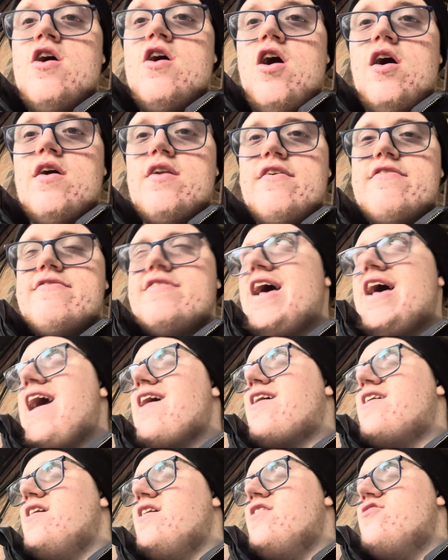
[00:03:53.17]
on a
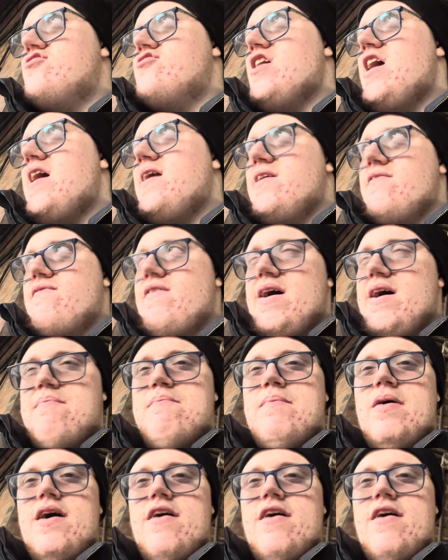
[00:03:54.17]
circular journey then, but